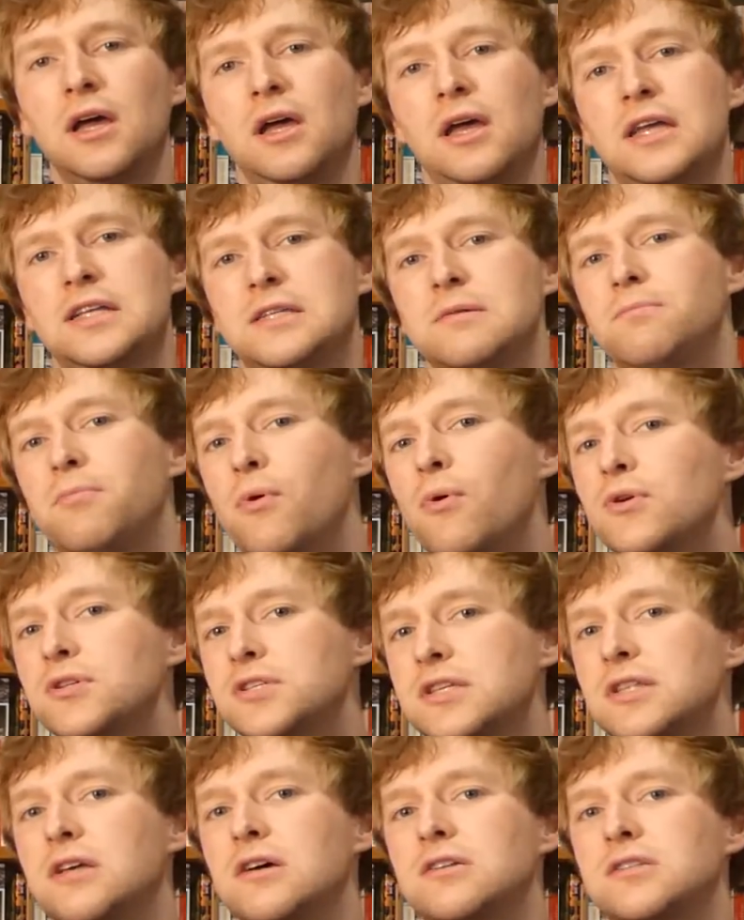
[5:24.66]
It's
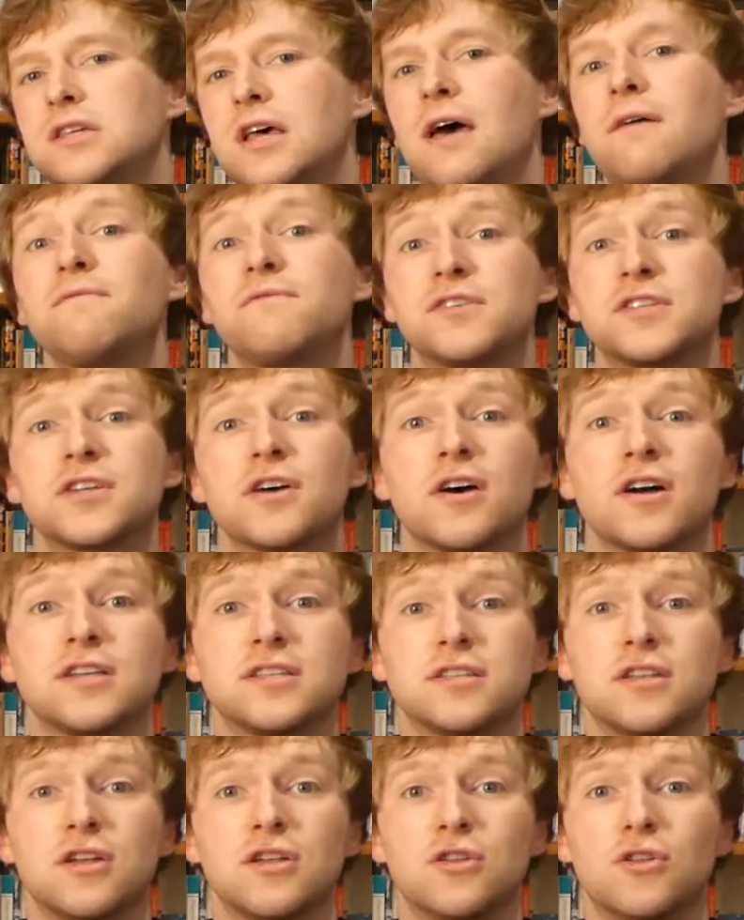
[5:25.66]
important, though, to
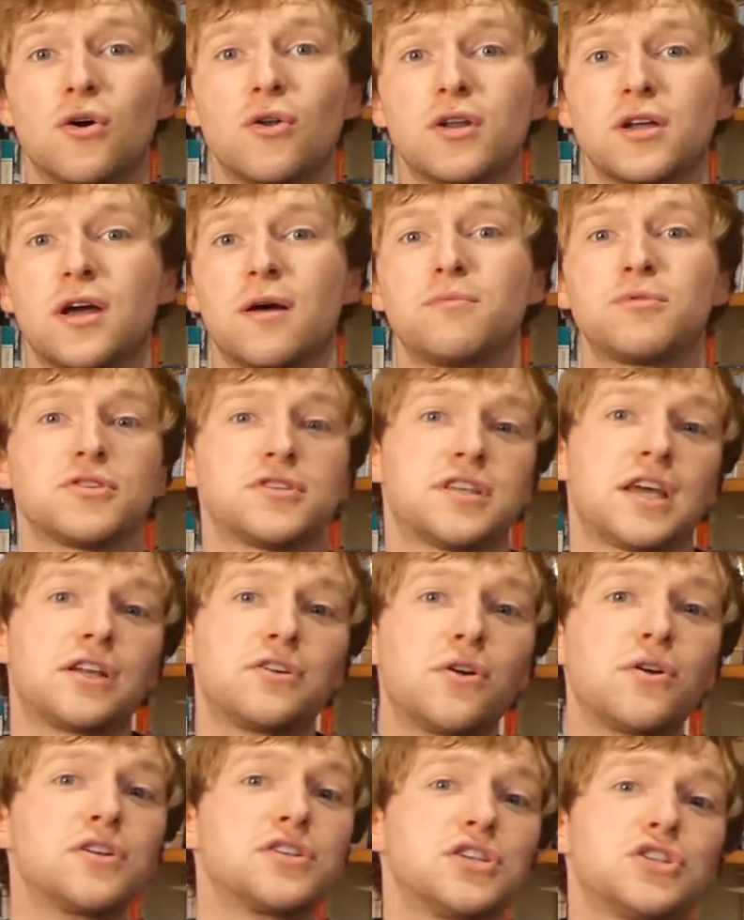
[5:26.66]
emphasise that knowledge, I'm not saying
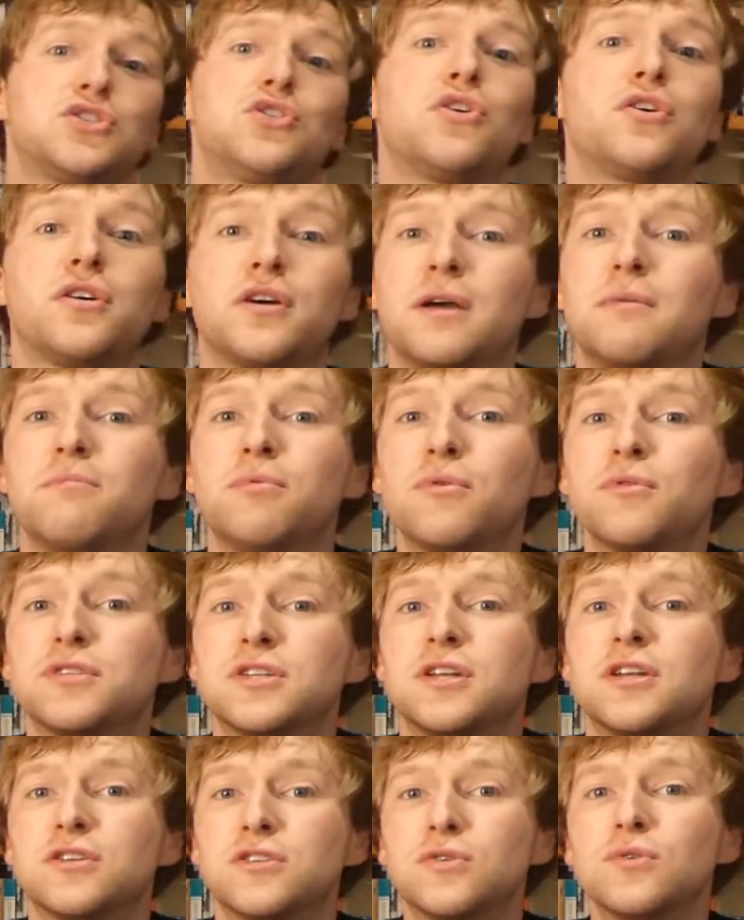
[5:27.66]
knowledge is not
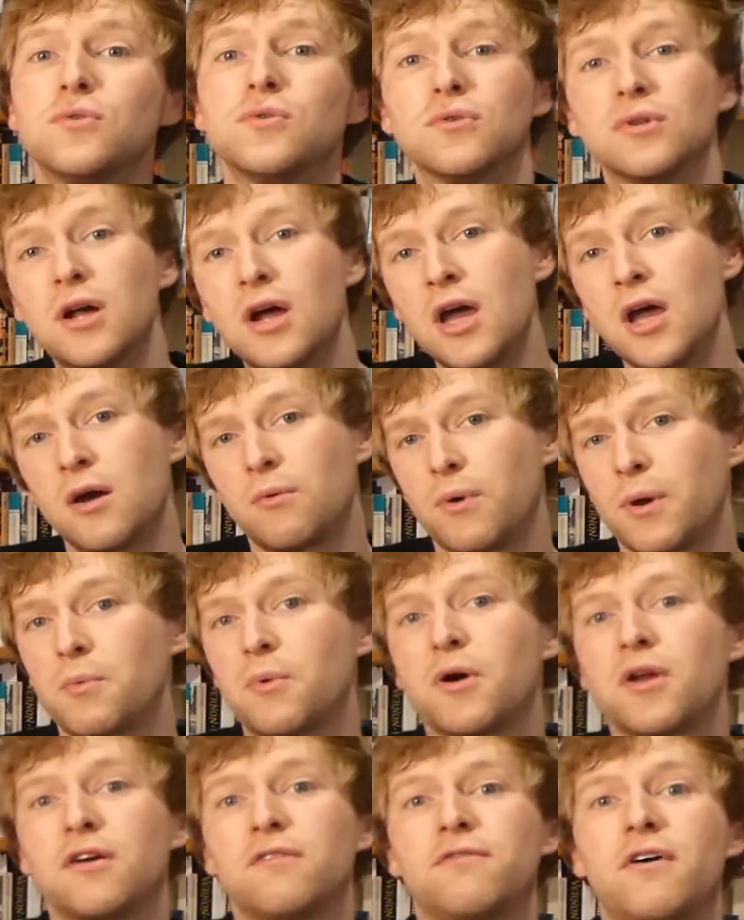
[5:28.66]
important at all. We
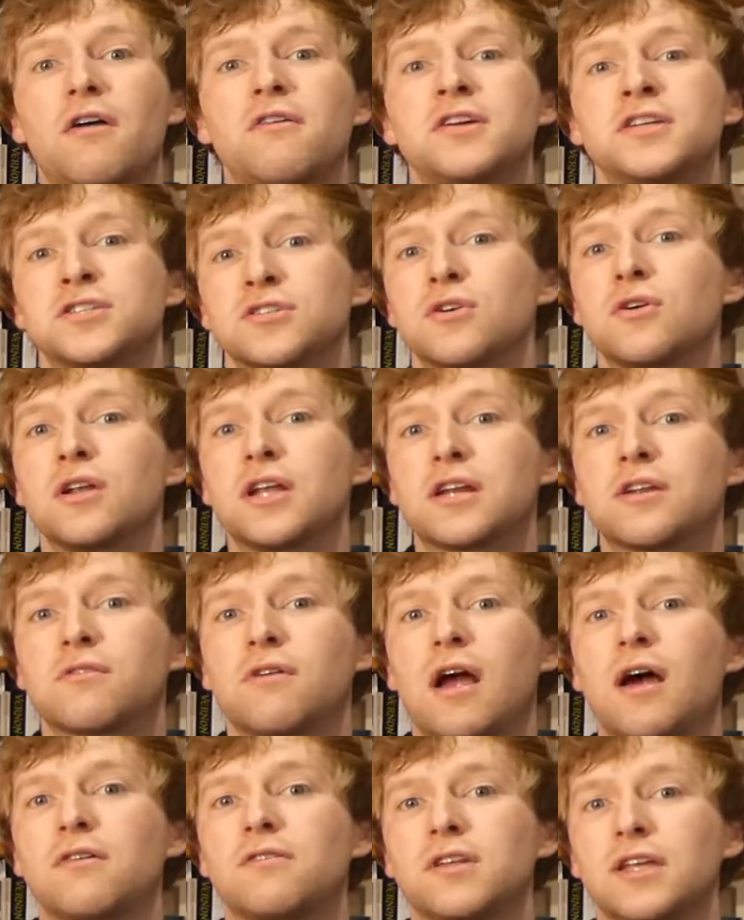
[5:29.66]
want a very solid
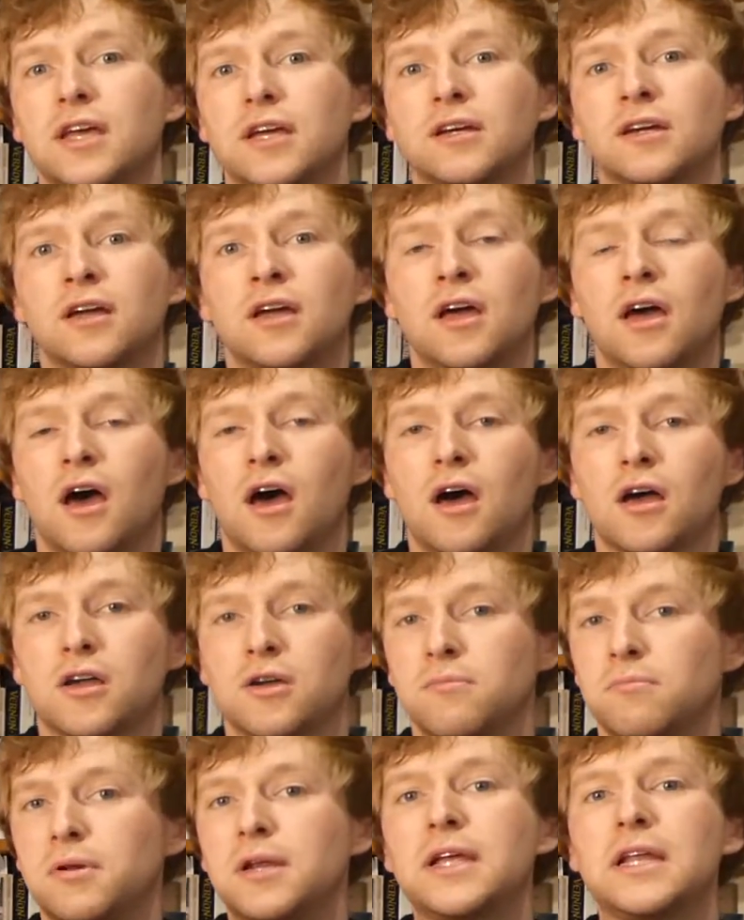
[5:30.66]
grounding,
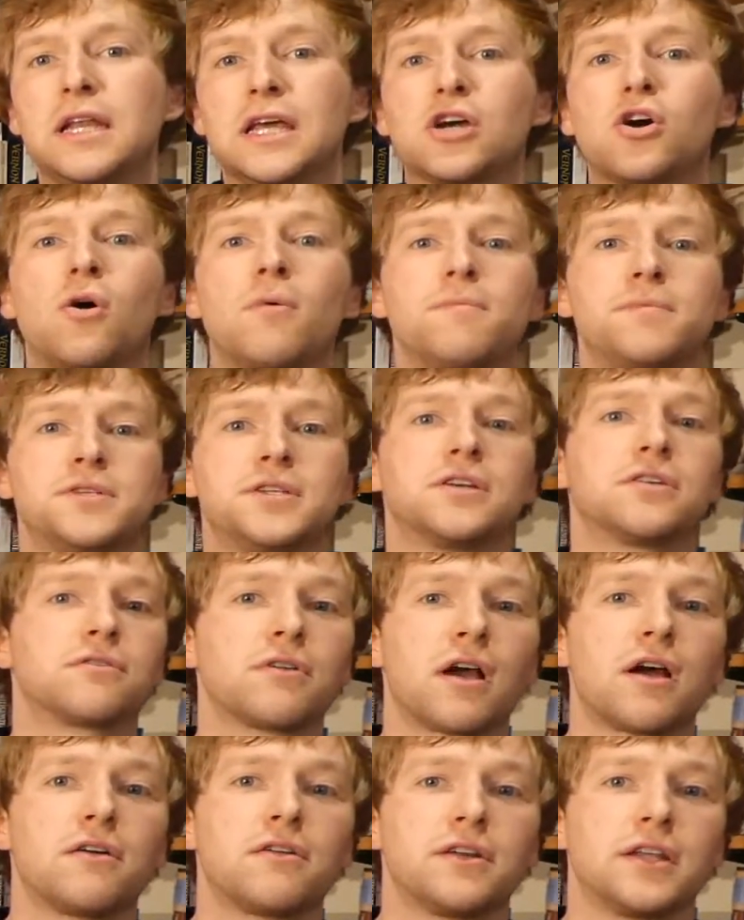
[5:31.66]
completely competent
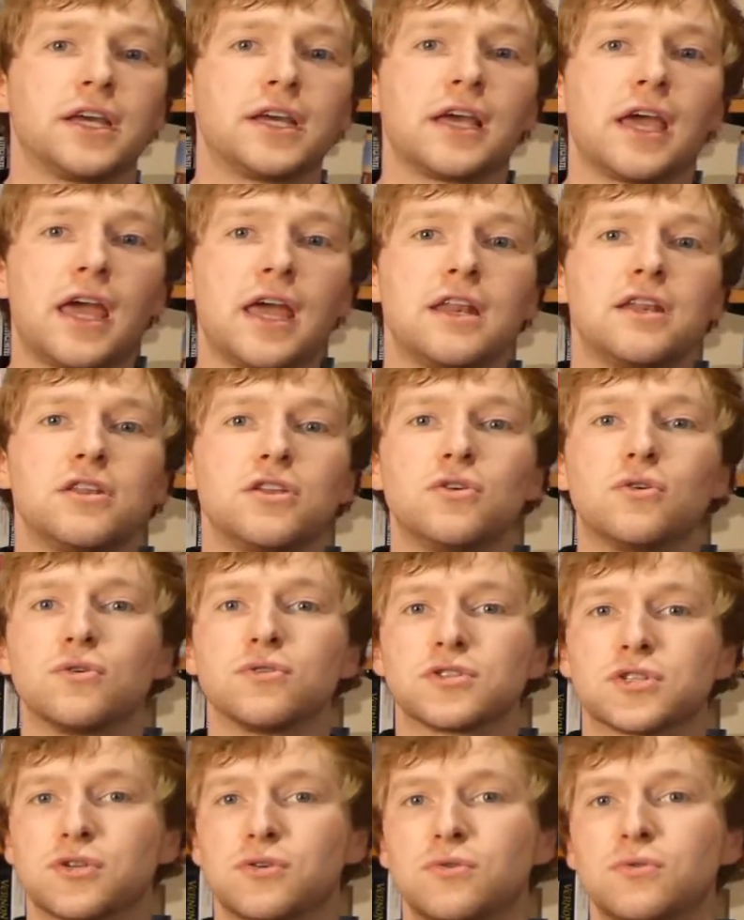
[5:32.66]
grounding in
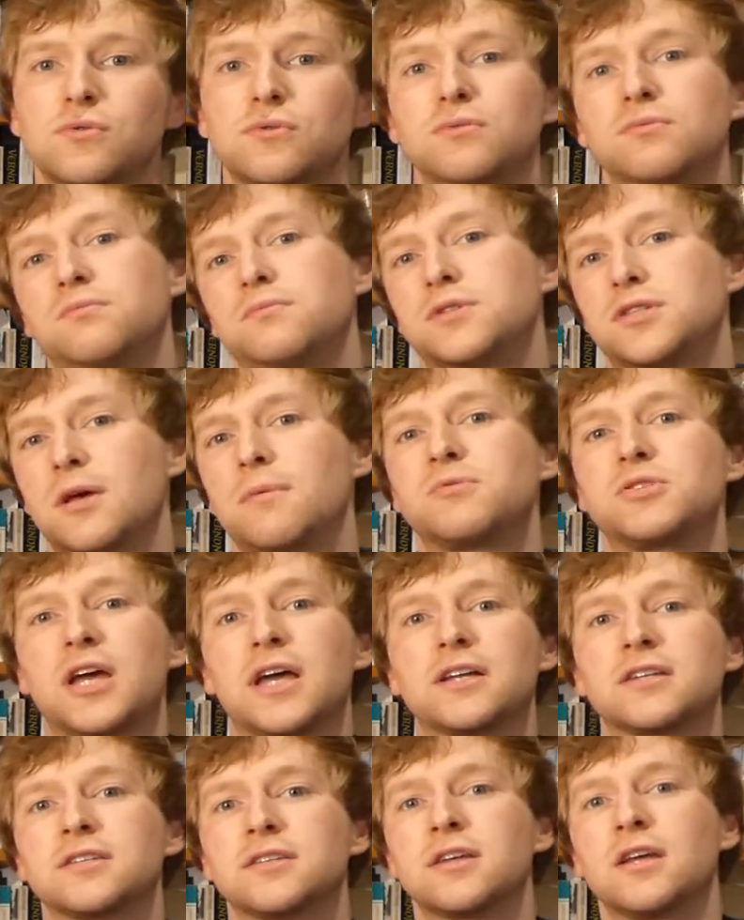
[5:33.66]
your school
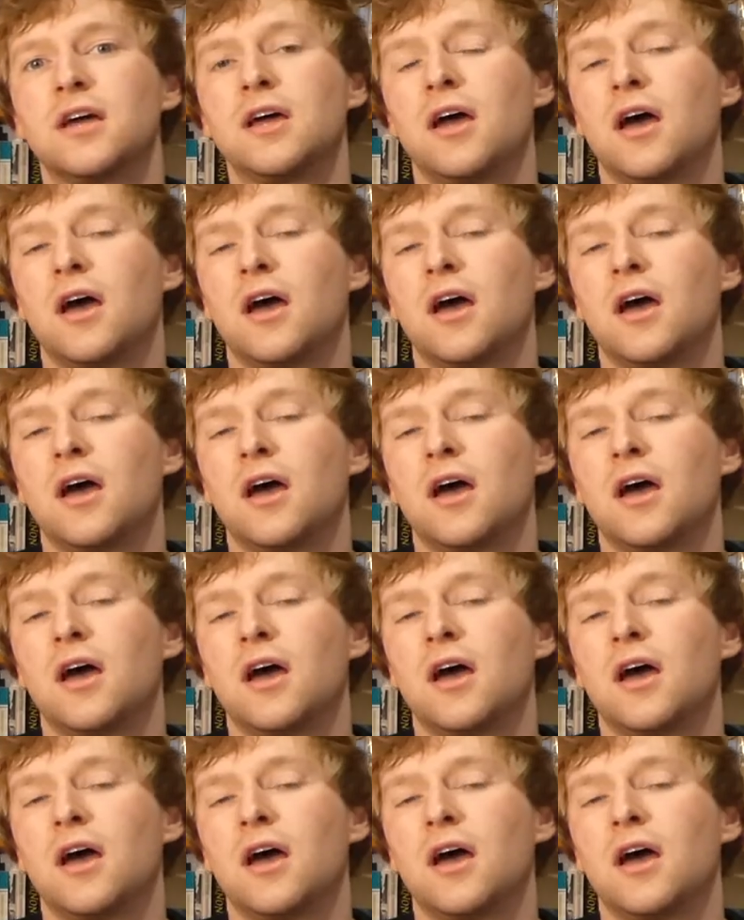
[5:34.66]
subjects.